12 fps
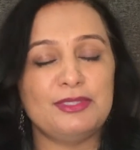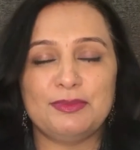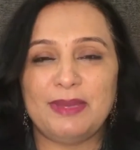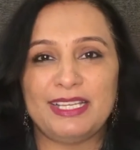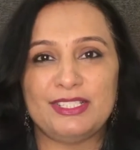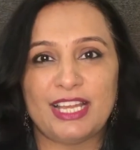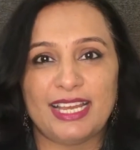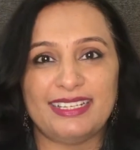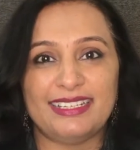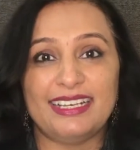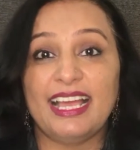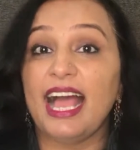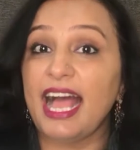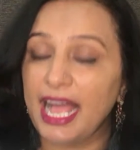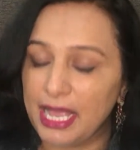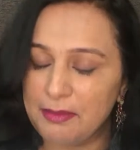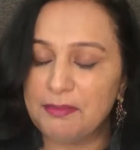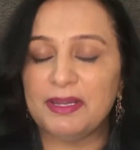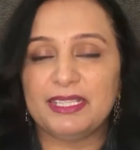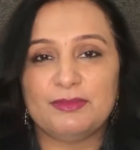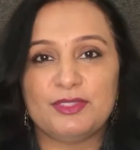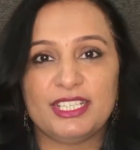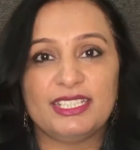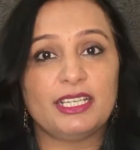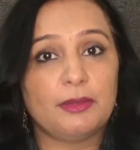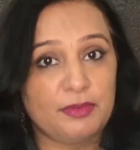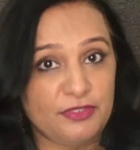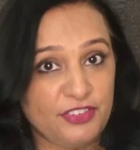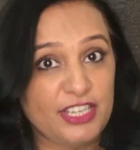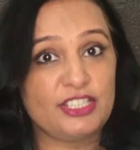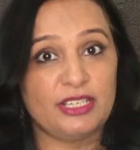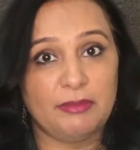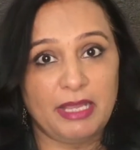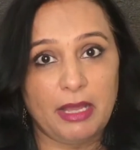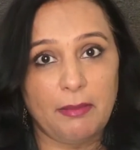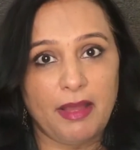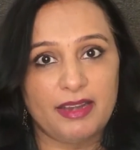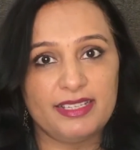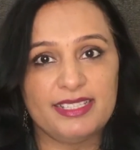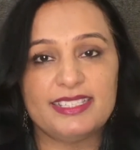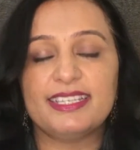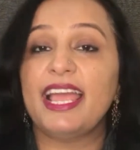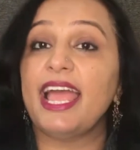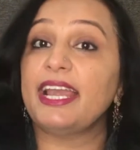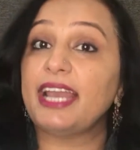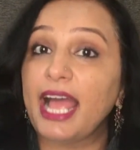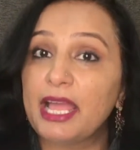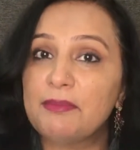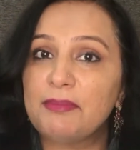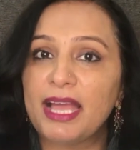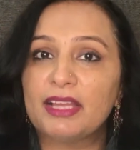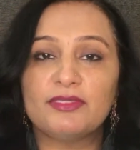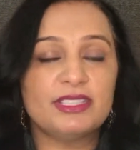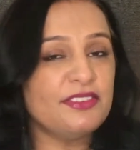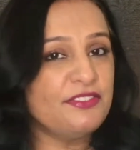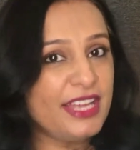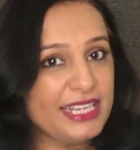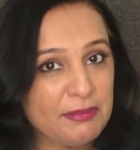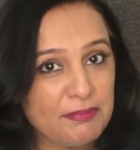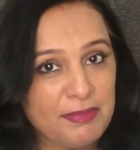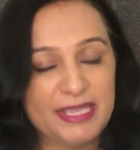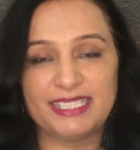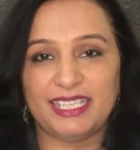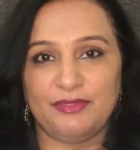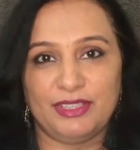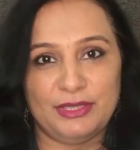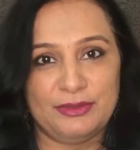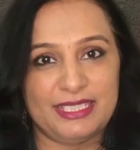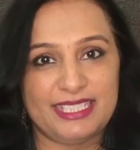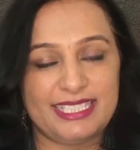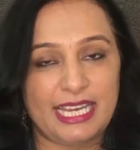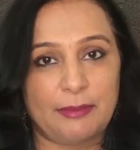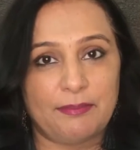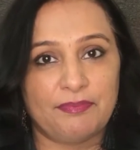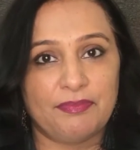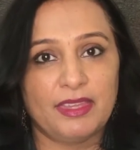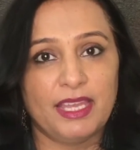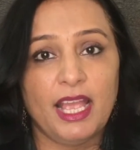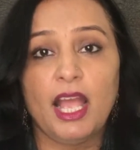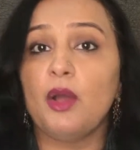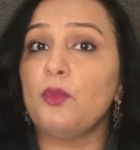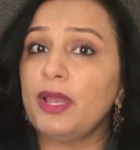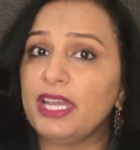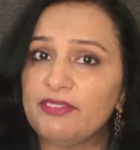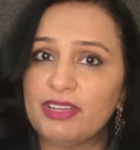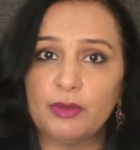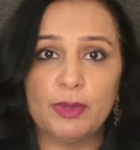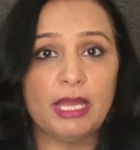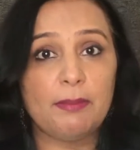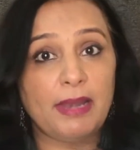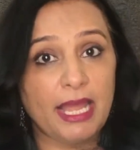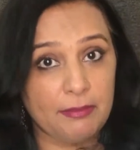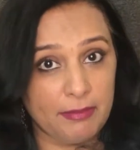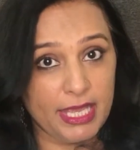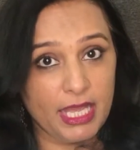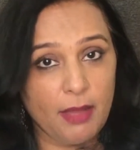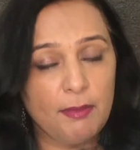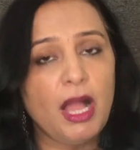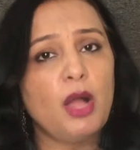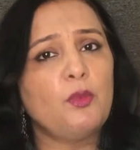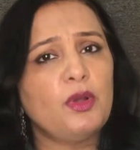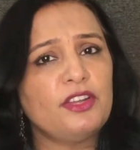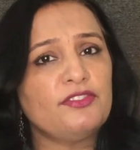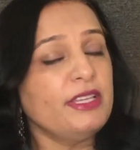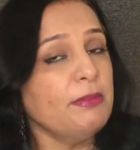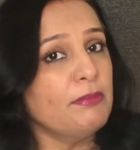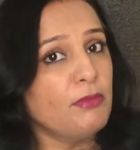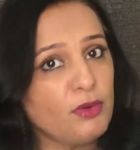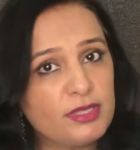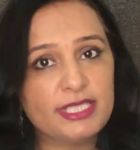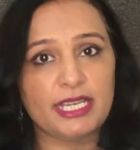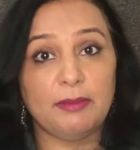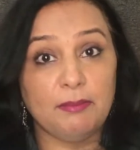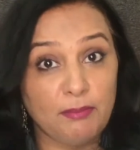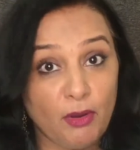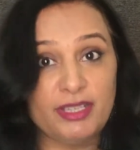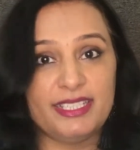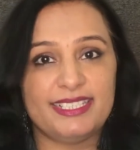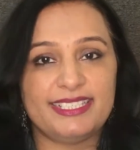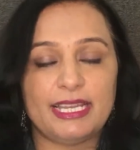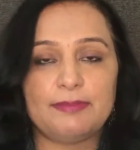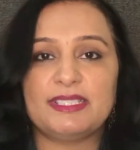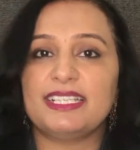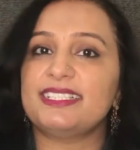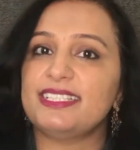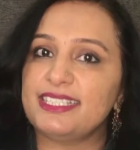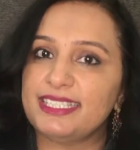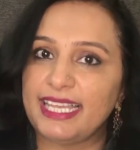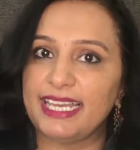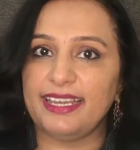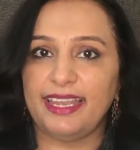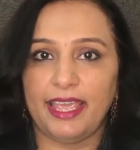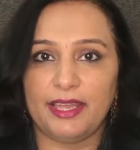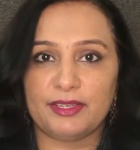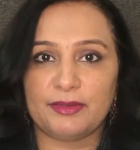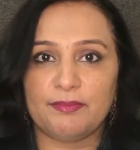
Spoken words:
to my channel. I am Param, a professional makeup artist, and I am back with a very basic video this time. Whenever we apply makeup, one of the most important steps is the skin care.